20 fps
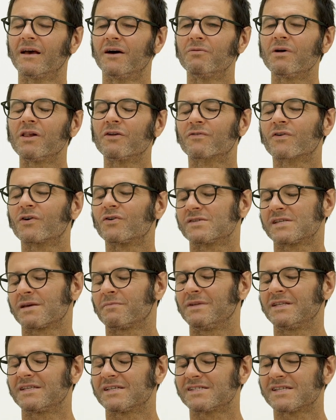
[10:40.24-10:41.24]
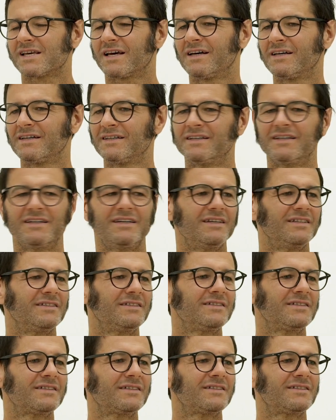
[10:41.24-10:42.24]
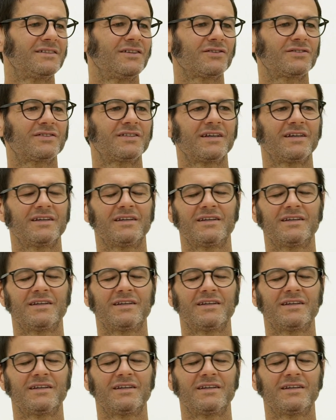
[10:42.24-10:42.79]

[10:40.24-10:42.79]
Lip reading: Well, of course. I mean, this is not